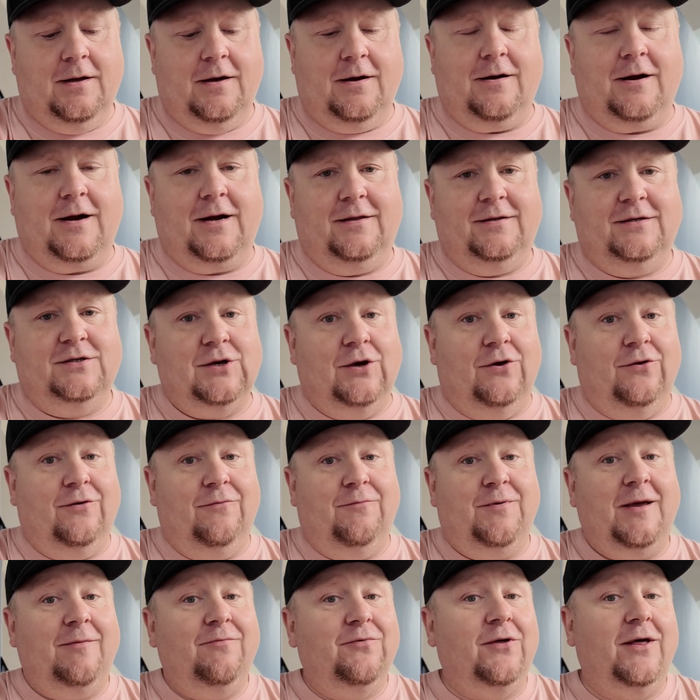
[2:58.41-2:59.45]
Alright, so the
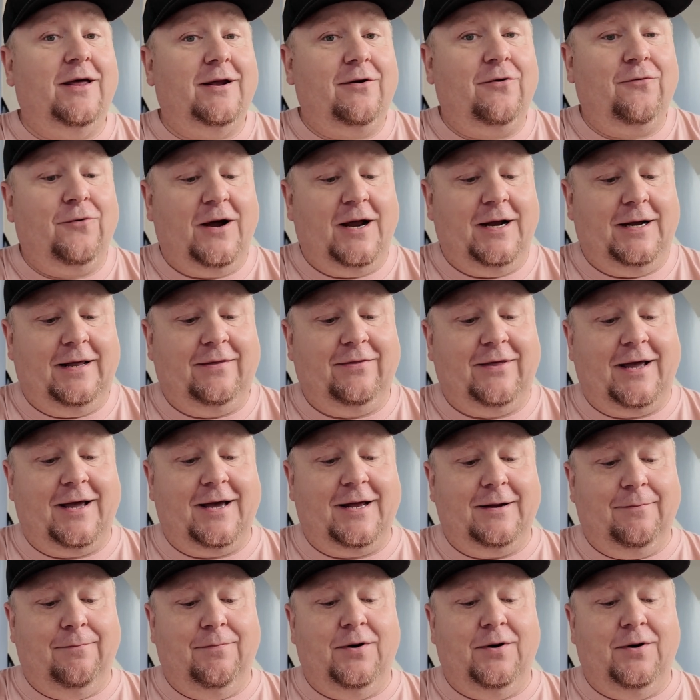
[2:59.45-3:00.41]
people that are waiting, they got a